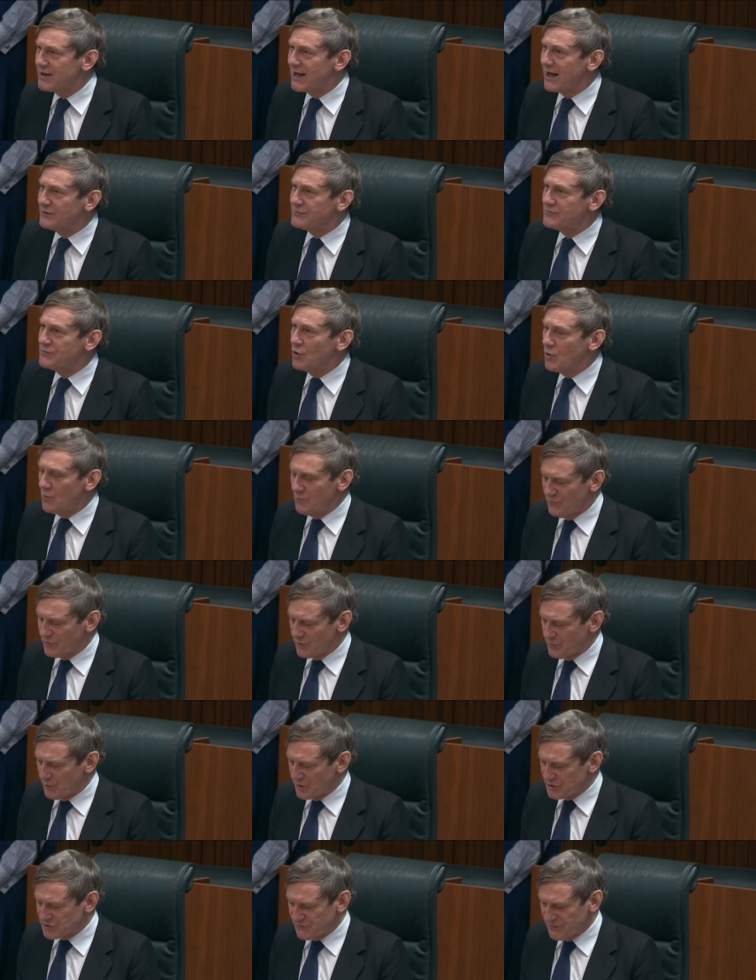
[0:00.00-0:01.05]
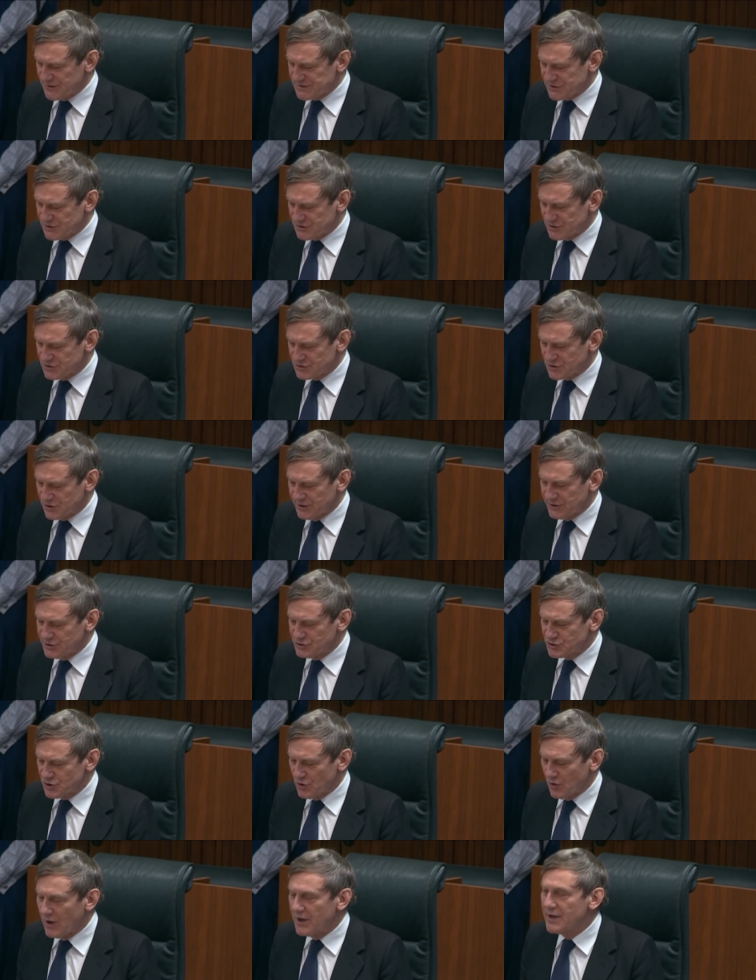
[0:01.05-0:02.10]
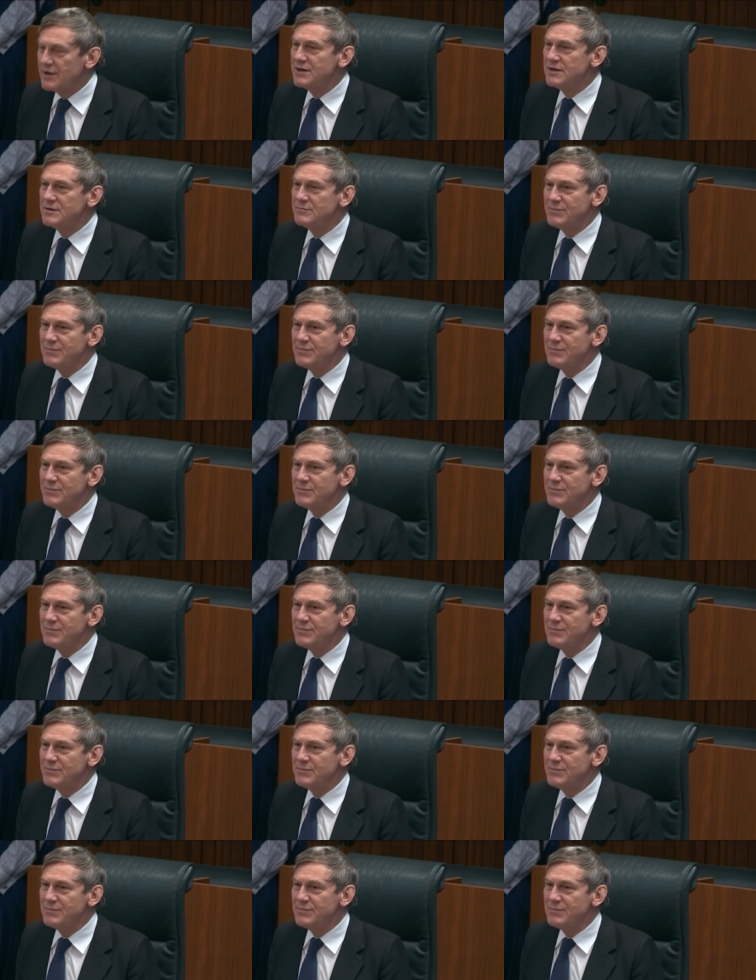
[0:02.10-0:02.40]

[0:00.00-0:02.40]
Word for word: platform from which visitors can enjoy